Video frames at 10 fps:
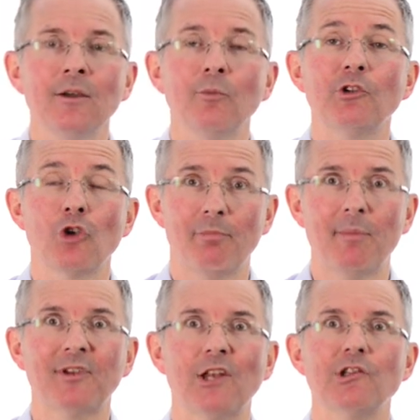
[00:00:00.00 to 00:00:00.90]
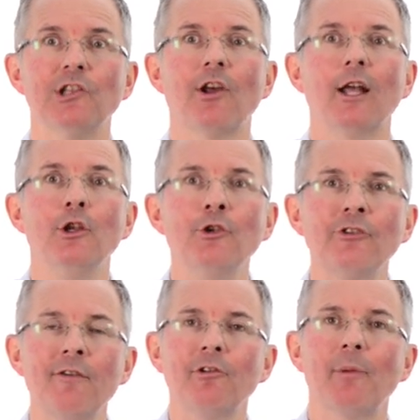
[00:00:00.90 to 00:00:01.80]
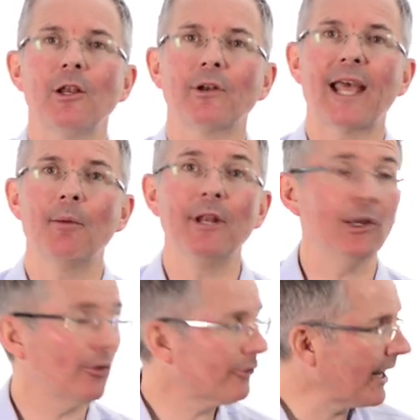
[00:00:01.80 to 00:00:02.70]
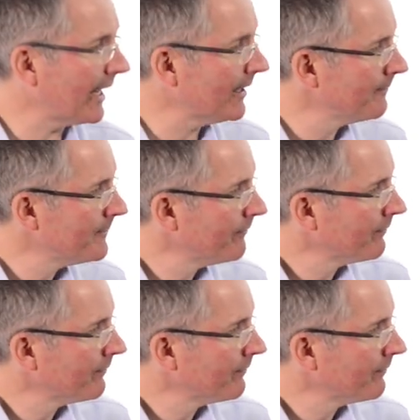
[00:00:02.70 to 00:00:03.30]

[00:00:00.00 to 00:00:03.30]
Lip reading: which could be potentially dilutive, depending on how many you're selling.